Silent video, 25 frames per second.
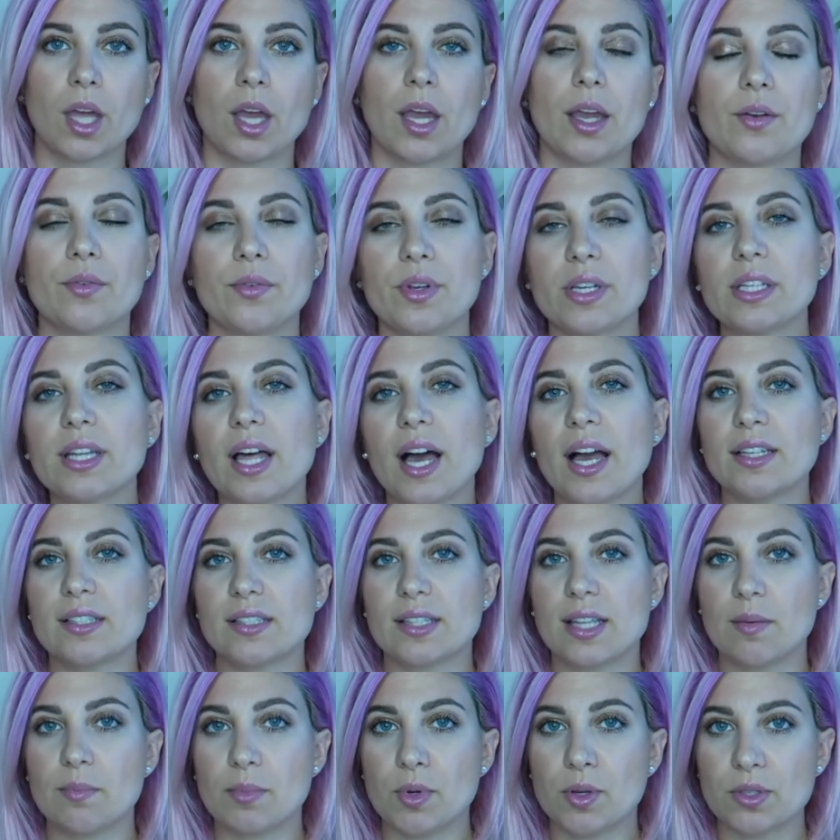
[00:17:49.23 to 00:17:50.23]

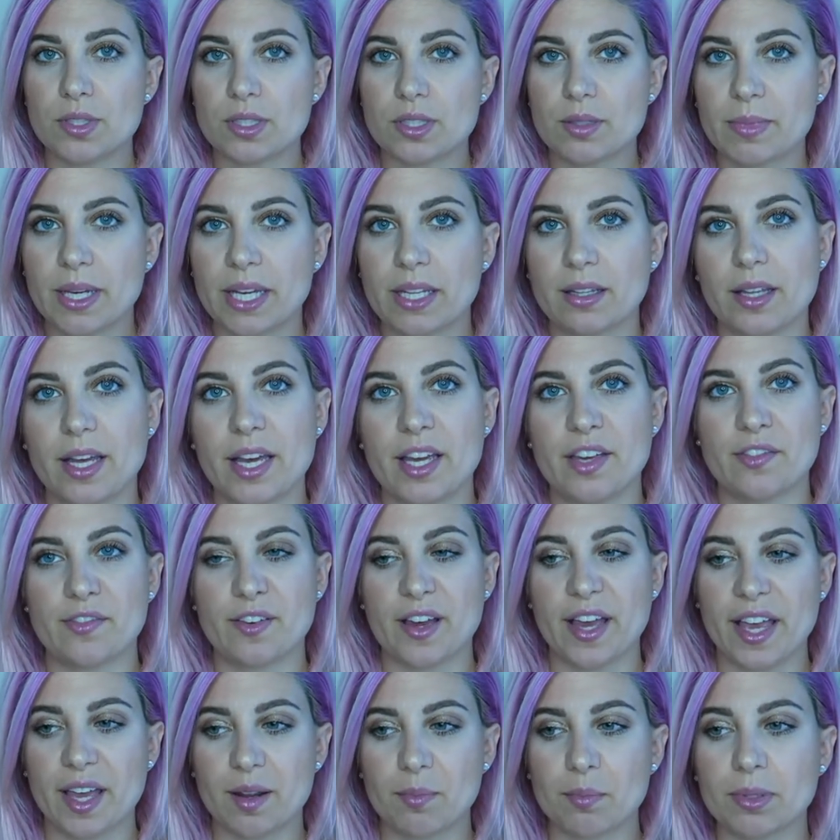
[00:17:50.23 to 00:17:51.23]
that most of my life
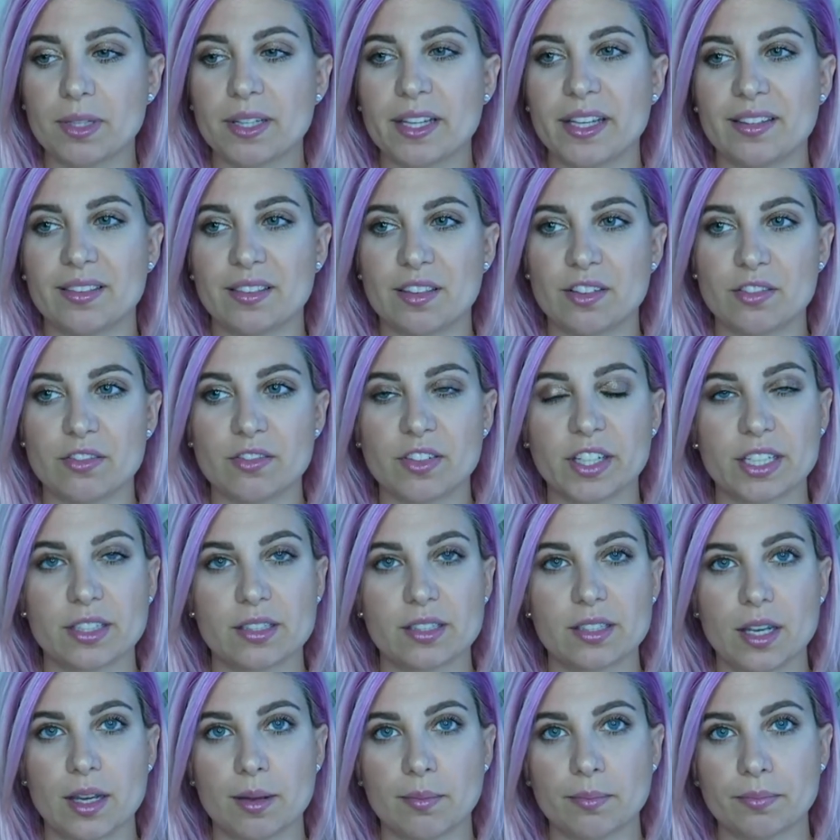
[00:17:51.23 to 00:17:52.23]
I had played the
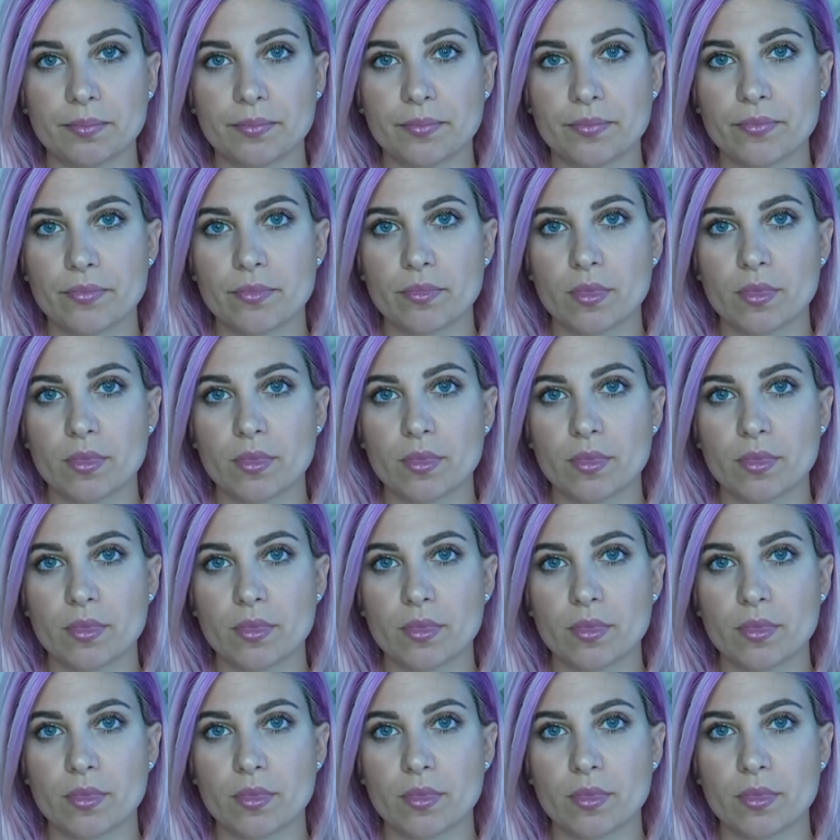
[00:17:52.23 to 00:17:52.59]
victim.